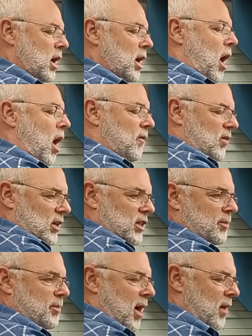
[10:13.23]
obviously
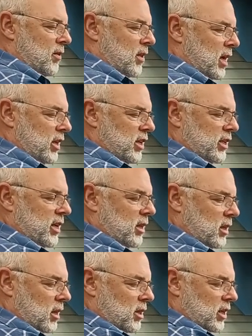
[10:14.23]
spun the